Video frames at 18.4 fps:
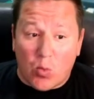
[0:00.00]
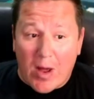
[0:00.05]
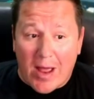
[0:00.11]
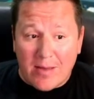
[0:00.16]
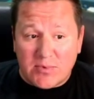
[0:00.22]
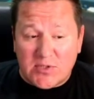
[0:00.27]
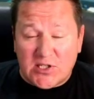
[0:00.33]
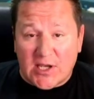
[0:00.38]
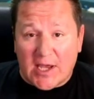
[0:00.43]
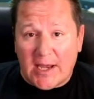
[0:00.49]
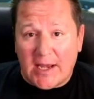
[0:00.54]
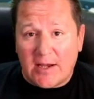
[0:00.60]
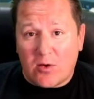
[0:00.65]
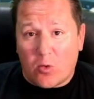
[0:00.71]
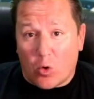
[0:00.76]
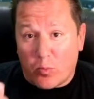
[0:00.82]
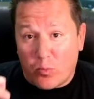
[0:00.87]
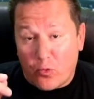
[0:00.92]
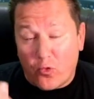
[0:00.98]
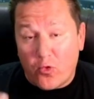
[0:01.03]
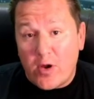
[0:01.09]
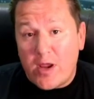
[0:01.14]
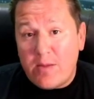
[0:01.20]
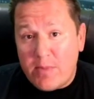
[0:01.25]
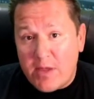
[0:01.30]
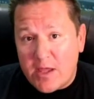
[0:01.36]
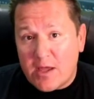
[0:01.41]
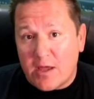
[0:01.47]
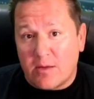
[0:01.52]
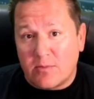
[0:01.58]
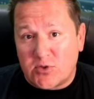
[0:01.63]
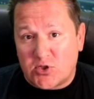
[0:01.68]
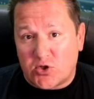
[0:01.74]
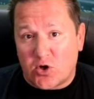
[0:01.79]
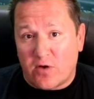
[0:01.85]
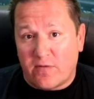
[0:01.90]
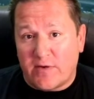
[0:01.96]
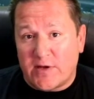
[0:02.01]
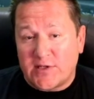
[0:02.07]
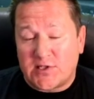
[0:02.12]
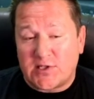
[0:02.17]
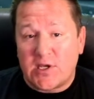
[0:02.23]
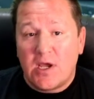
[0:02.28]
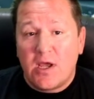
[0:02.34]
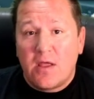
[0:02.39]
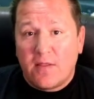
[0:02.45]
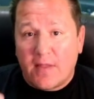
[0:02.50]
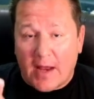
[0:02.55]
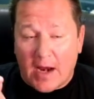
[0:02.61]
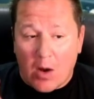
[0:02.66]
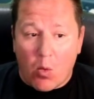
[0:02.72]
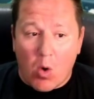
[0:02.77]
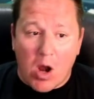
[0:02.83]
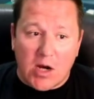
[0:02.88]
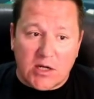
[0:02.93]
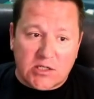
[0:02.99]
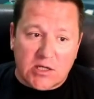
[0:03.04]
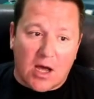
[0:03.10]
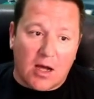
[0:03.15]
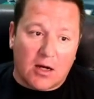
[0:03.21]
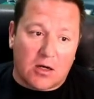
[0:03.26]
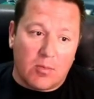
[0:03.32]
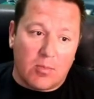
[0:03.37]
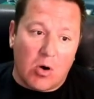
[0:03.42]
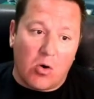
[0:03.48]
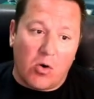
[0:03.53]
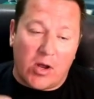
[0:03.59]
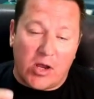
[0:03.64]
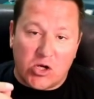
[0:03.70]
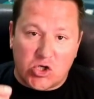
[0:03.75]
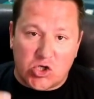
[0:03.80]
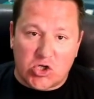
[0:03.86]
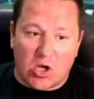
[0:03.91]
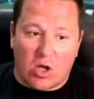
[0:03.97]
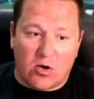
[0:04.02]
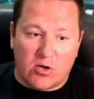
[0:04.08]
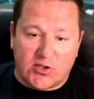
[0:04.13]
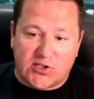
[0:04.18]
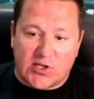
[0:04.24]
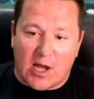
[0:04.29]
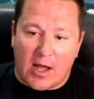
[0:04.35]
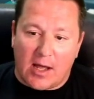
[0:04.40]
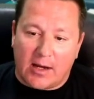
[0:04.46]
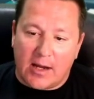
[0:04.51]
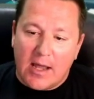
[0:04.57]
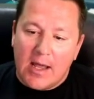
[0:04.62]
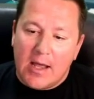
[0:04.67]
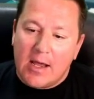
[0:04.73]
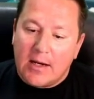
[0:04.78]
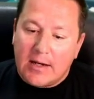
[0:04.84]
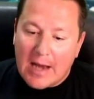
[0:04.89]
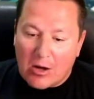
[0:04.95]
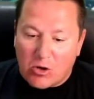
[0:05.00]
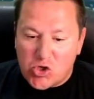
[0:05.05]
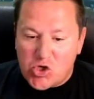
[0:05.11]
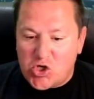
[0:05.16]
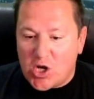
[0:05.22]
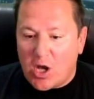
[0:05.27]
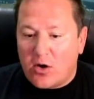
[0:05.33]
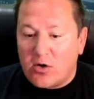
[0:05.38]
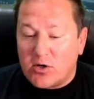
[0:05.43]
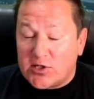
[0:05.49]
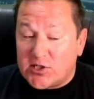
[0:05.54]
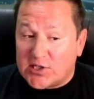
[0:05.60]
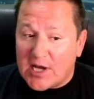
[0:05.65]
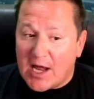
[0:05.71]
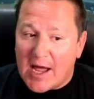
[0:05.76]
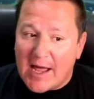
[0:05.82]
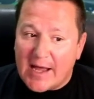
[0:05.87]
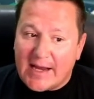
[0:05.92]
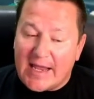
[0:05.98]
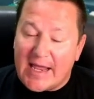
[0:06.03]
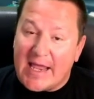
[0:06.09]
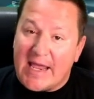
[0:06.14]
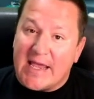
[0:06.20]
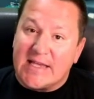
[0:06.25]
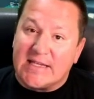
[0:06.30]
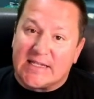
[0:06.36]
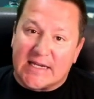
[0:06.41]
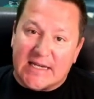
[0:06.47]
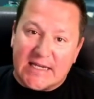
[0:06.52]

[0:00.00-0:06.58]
website or premium service that I want to talk about is Shutterstock. Now, Shutterstock is